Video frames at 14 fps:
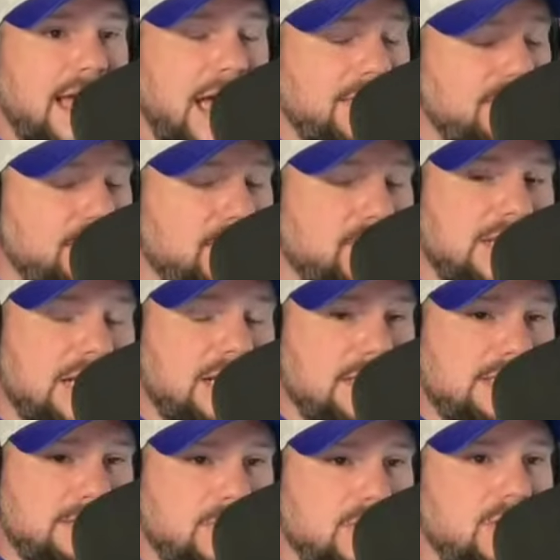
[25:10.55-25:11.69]
I think there's going to be
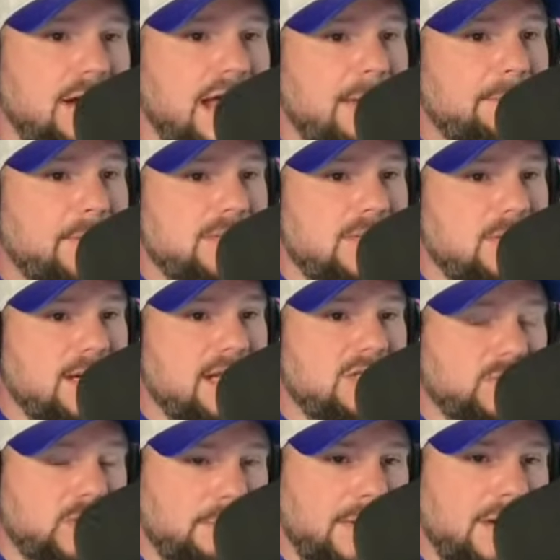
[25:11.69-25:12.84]
some good opportunities
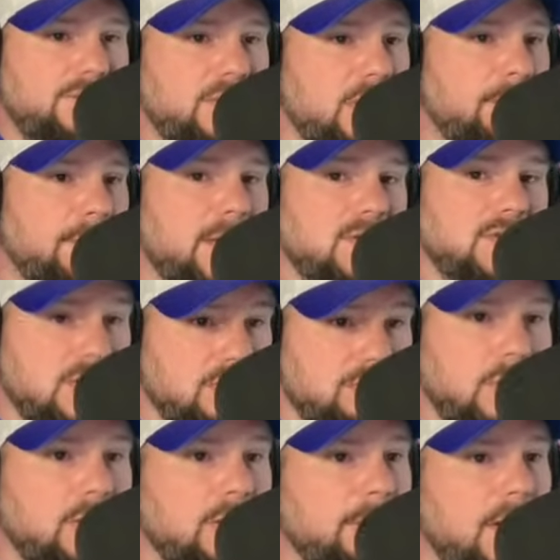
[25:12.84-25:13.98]
for the Buffalo Bills to
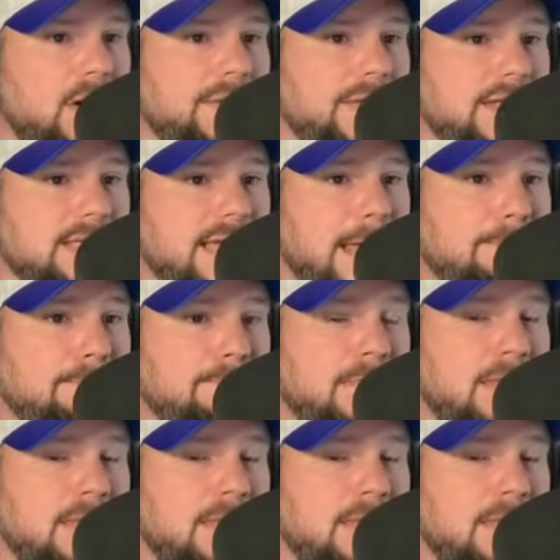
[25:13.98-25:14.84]
throw the ball in this game.